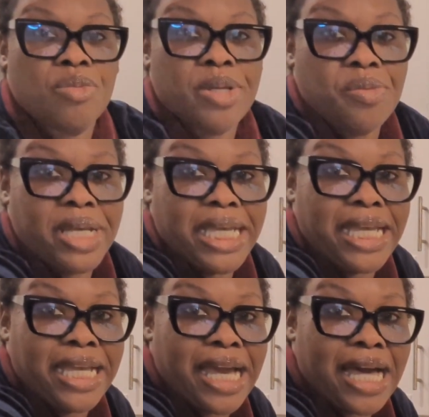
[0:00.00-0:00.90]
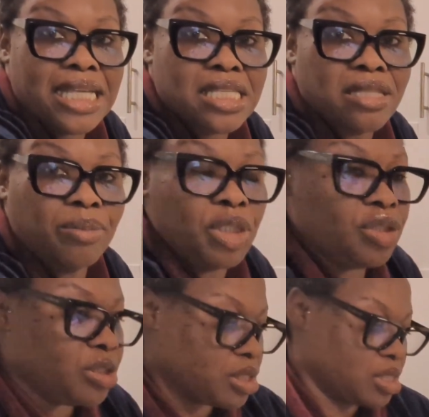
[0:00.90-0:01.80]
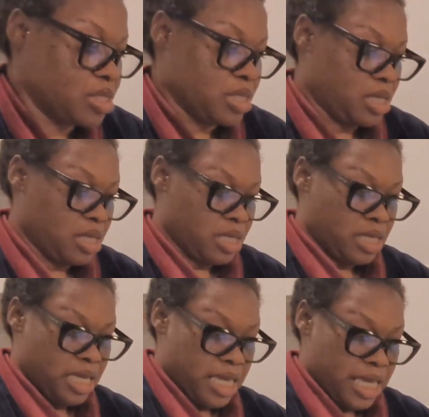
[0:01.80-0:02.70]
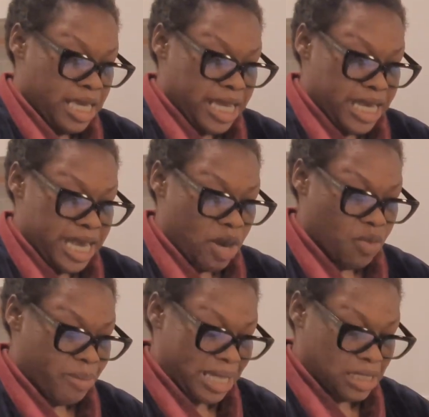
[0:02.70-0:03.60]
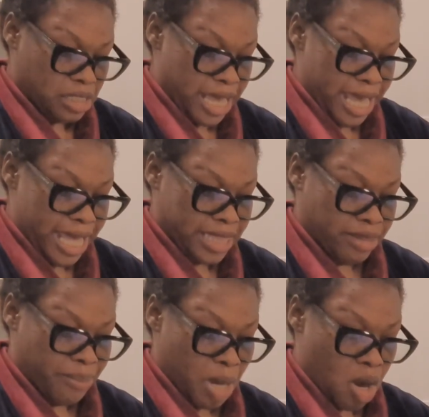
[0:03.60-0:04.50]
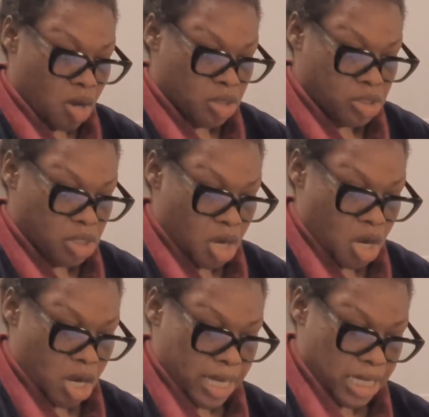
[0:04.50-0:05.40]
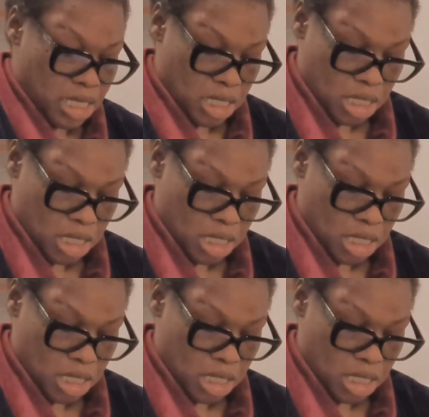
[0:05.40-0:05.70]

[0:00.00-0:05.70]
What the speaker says: We went and got some hooks, and now we're about to add the balls on